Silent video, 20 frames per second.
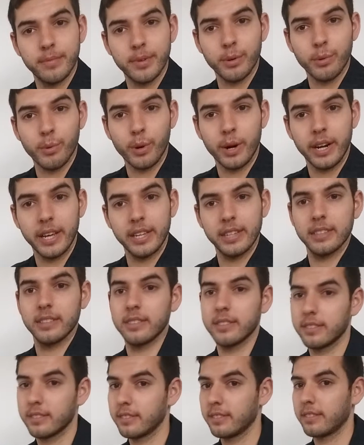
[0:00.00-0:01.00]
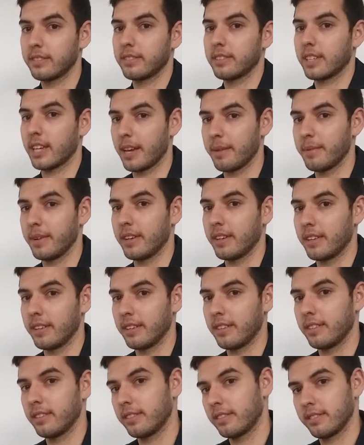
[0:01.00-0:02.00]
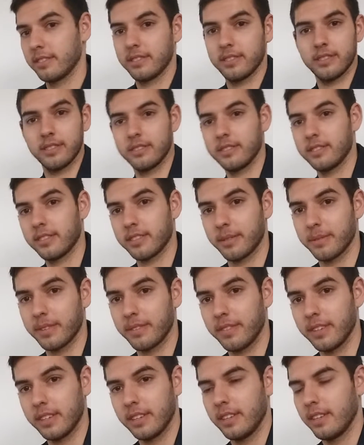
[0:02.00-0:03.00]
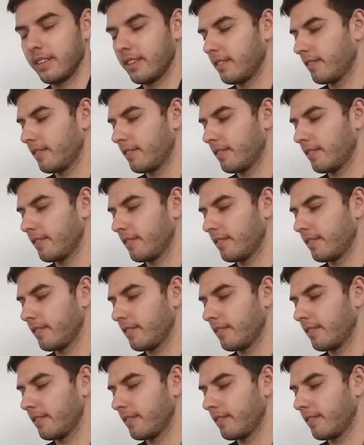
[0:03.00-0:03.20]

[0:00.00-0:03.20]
wording gave me something weird.